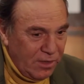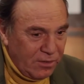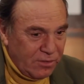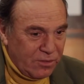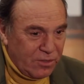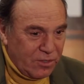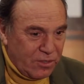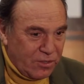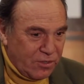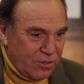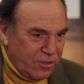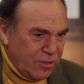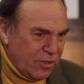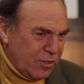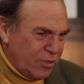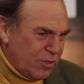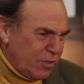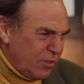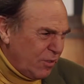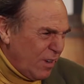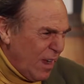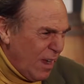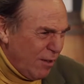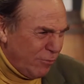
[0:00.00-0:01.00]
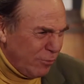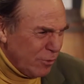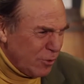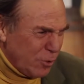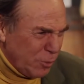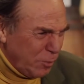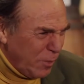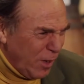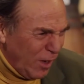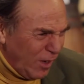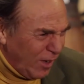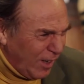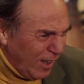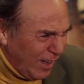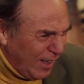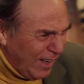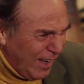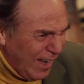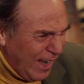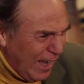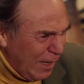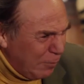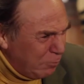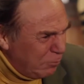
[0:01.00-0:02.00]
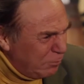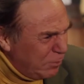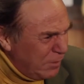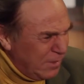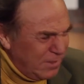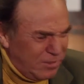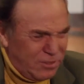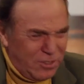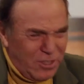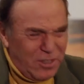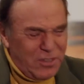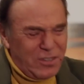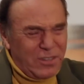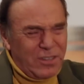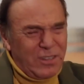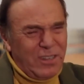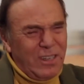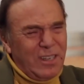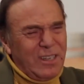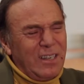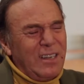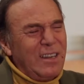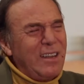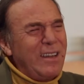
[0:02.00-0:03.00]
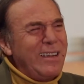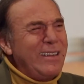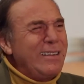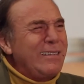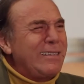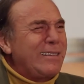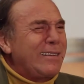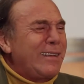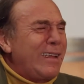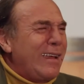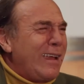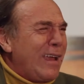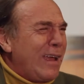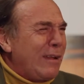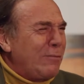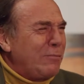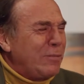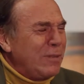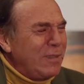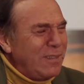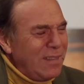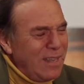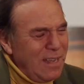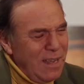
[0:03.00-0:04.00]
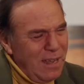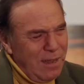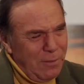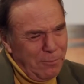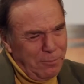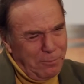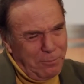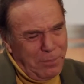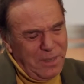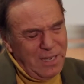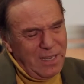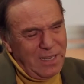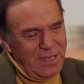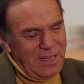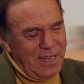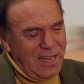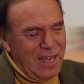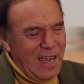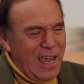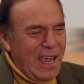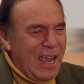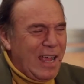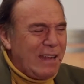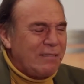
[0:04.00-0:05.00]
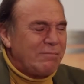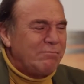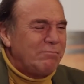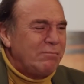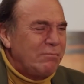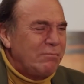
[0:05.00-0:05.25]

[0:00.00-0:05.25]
Just your average American cat. Just a nice cat, big cat,